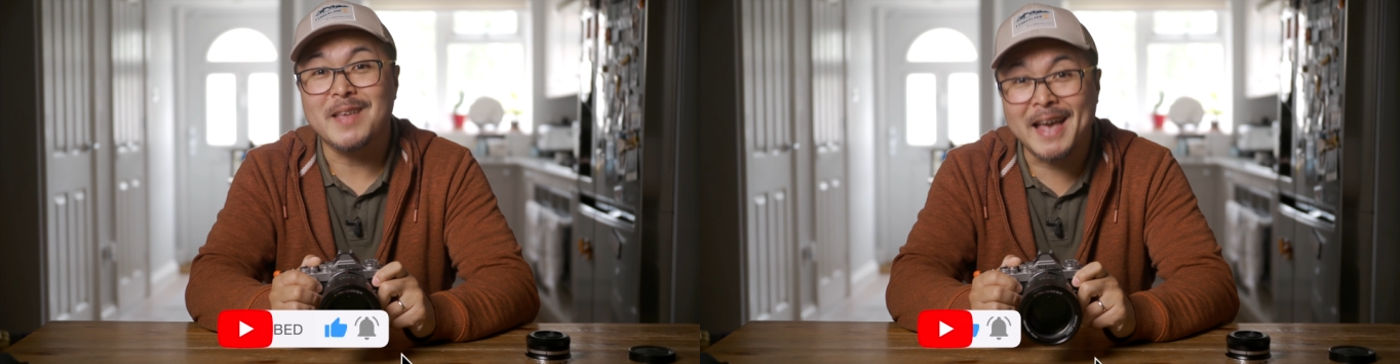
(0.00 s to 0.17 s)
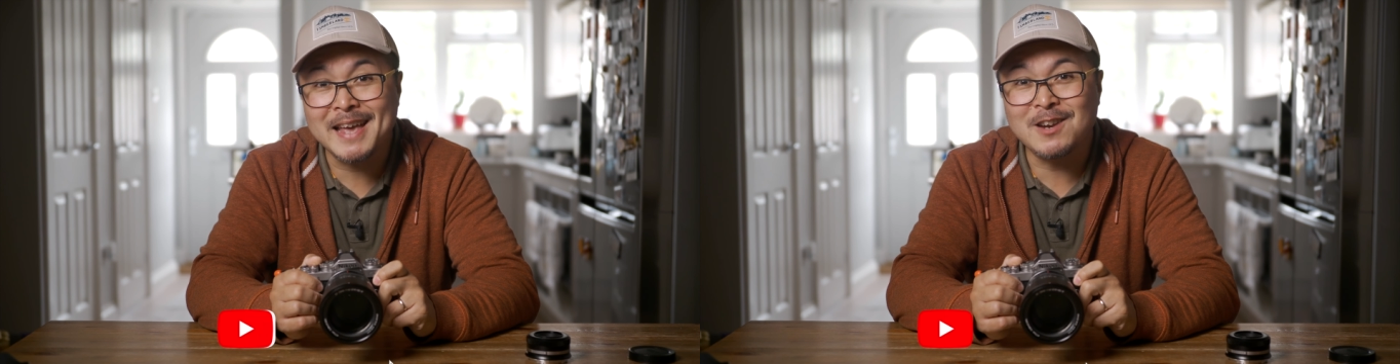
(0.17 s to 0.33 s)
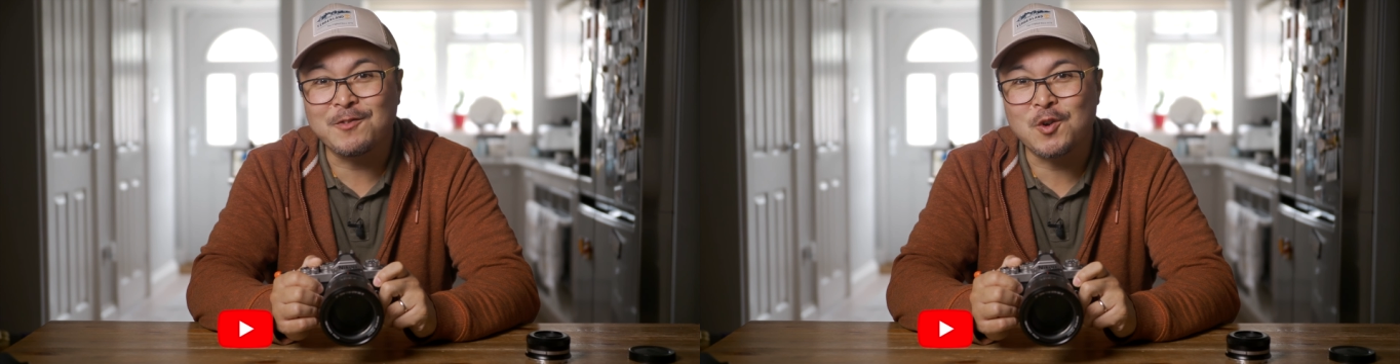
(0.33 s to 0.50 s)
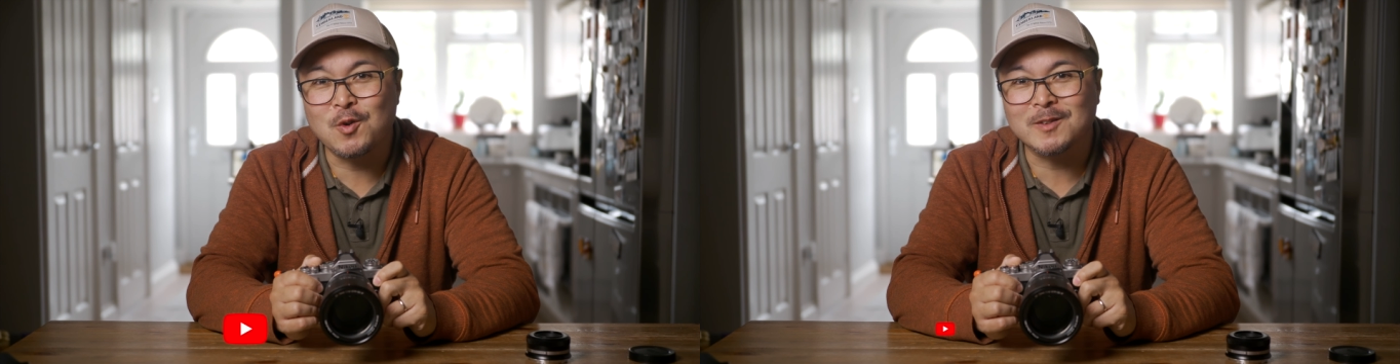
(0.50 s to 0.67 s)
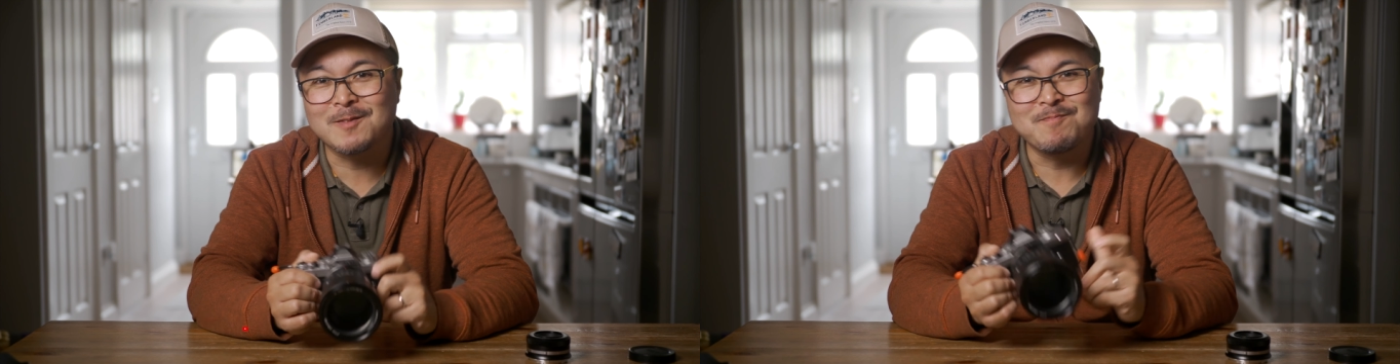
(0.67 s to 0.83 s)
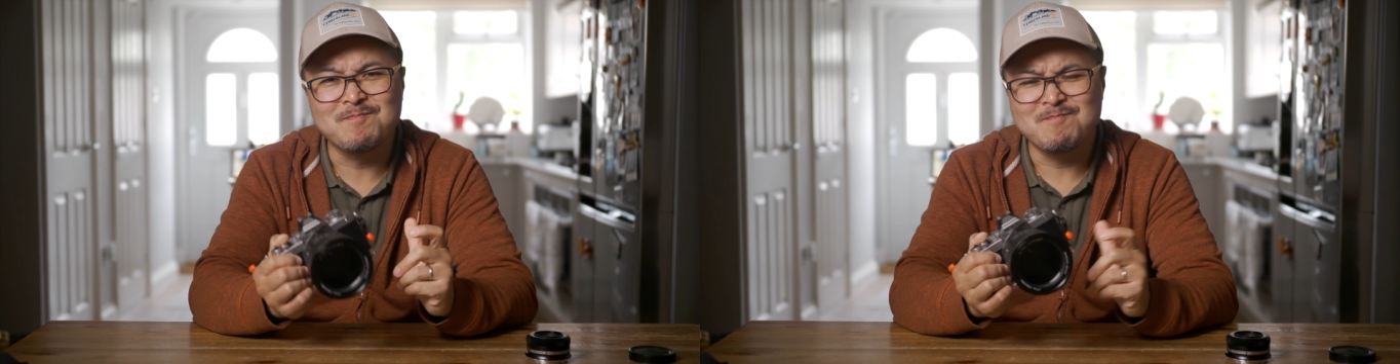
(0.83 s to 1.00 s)
and of
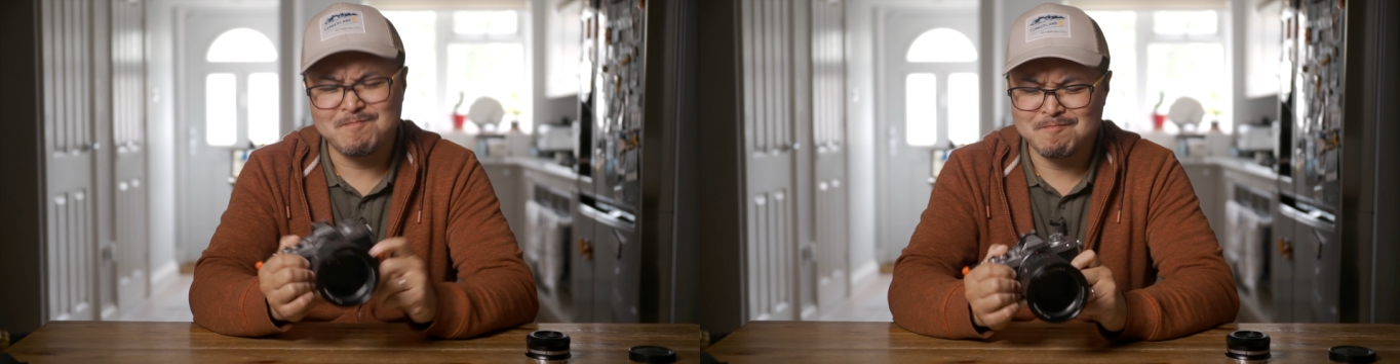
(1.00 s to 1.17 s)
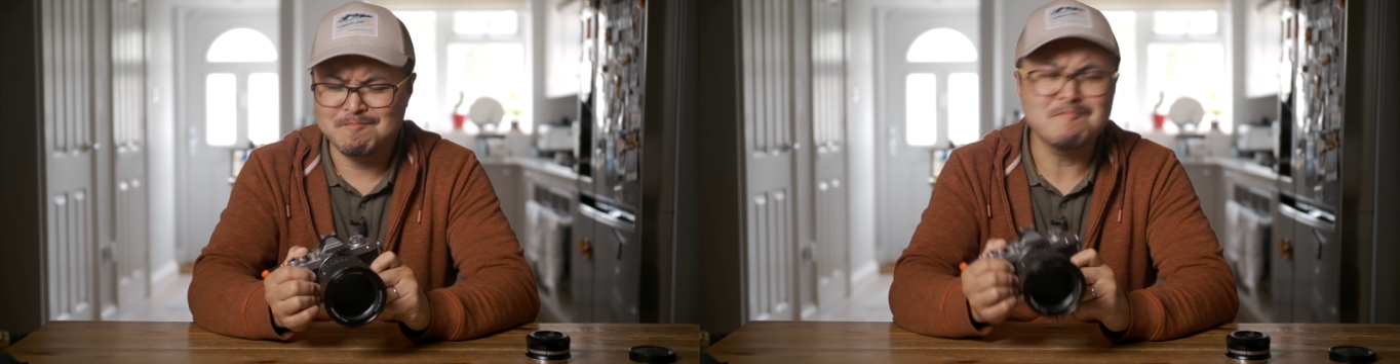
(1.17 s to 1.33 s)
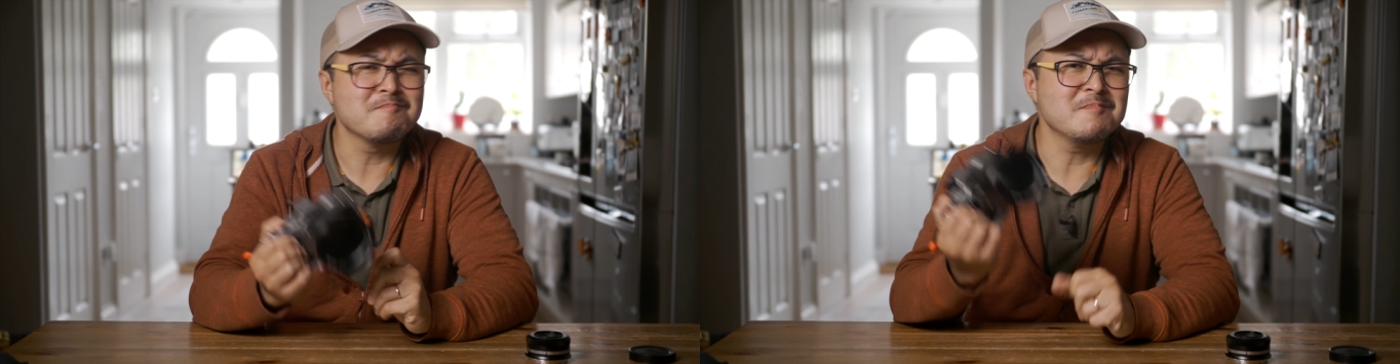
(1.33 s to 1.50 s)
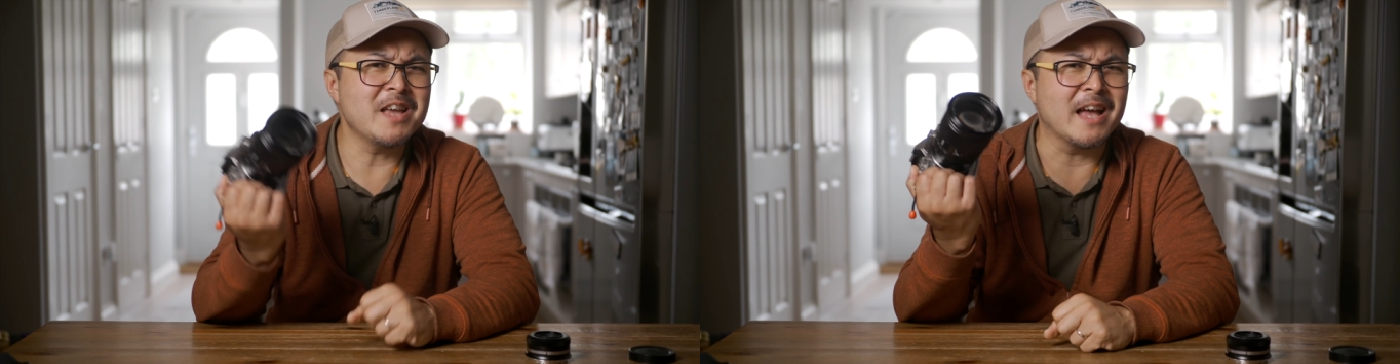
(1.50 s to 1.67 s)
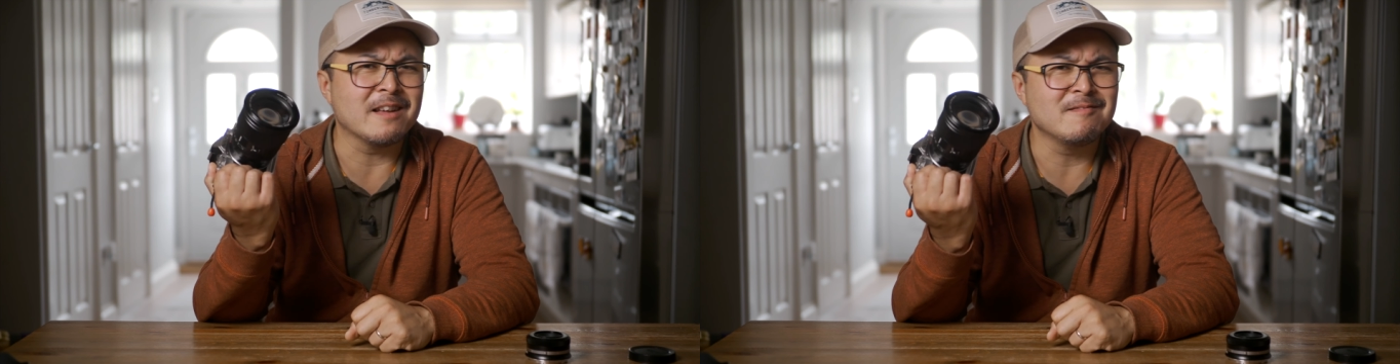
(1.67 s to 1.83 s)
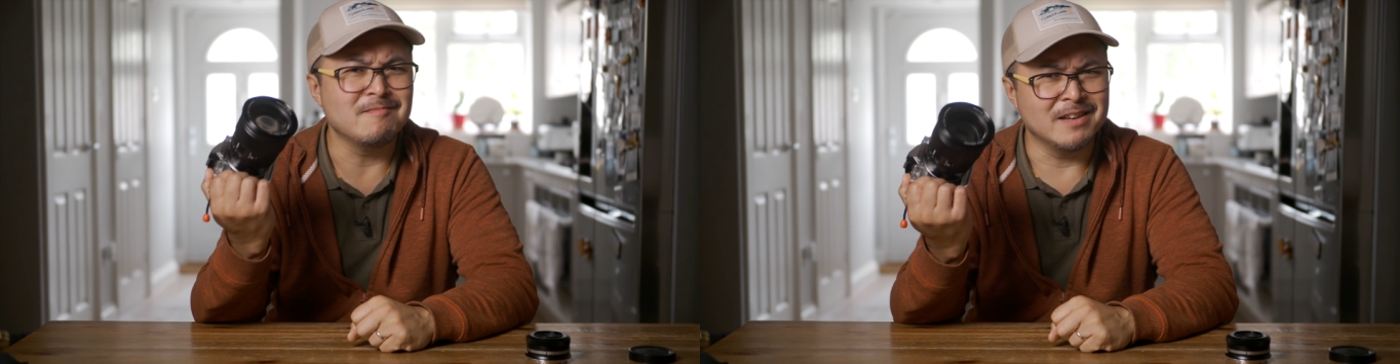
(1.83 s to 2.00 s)
course, yeah,
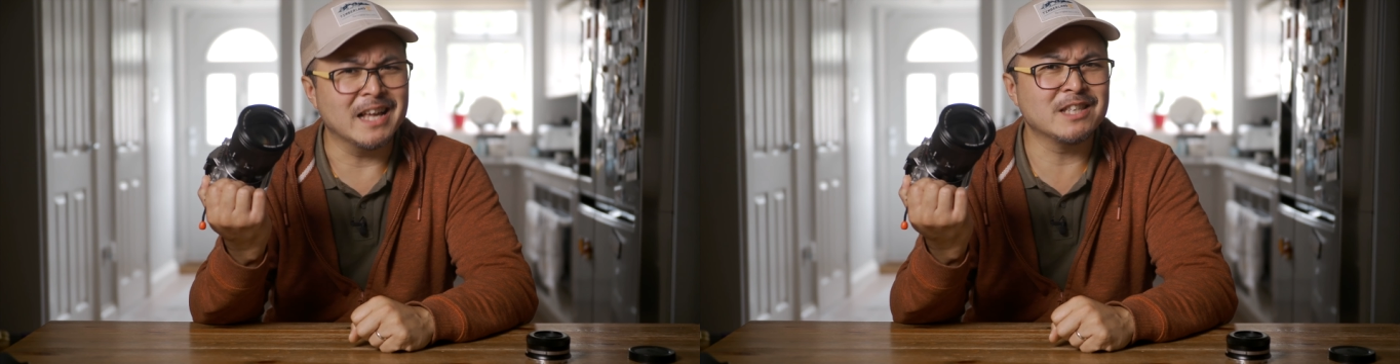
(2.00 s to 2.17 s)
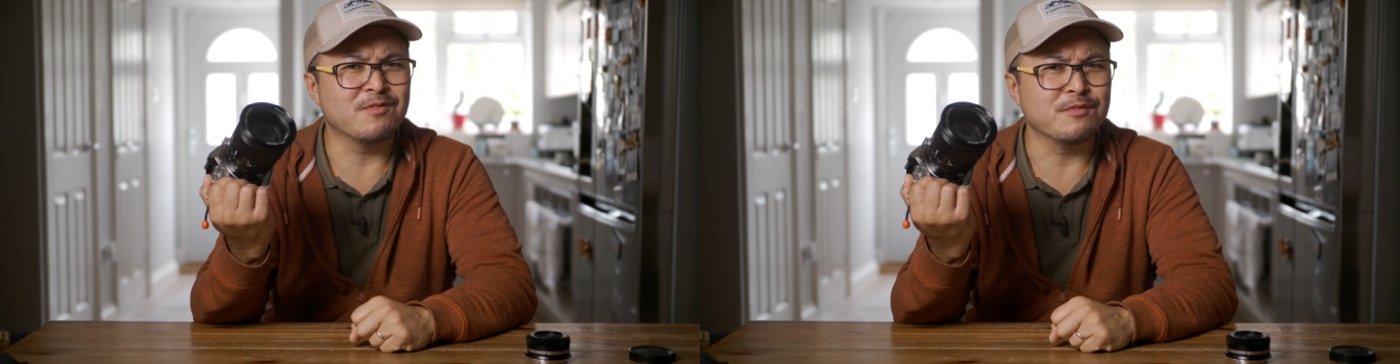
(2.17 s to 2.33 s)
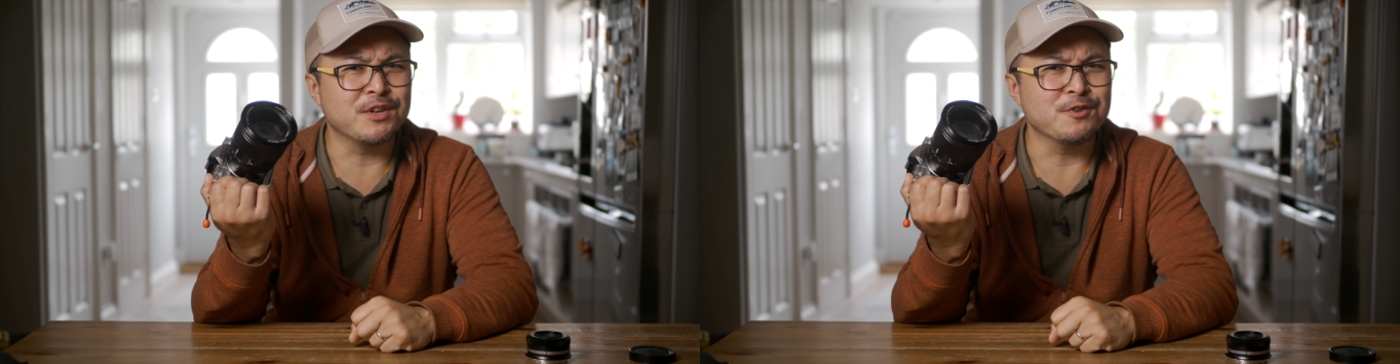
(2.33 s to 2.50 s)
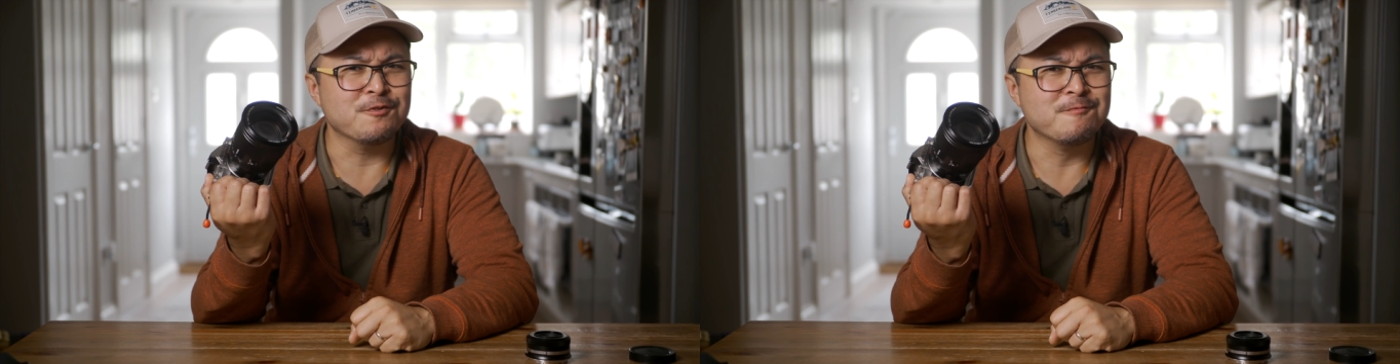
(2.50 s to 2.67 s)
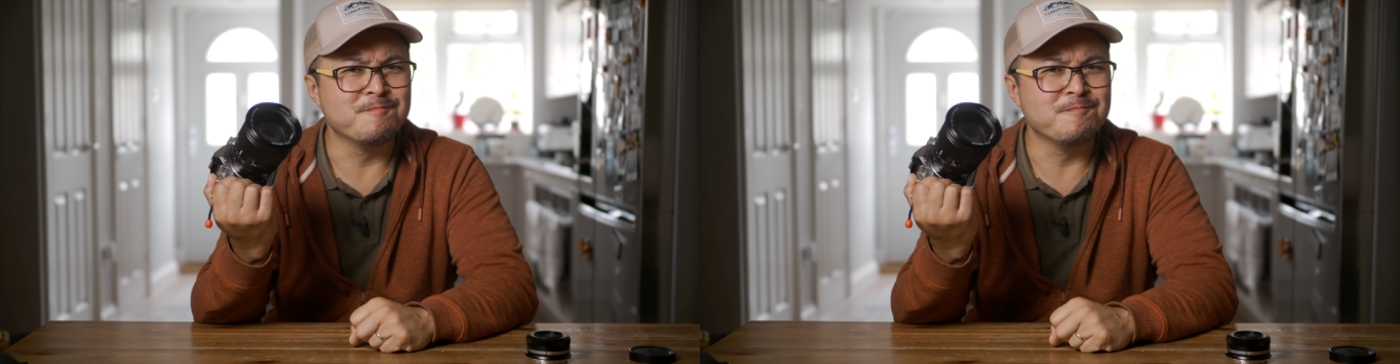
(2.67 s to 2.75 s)
lens review.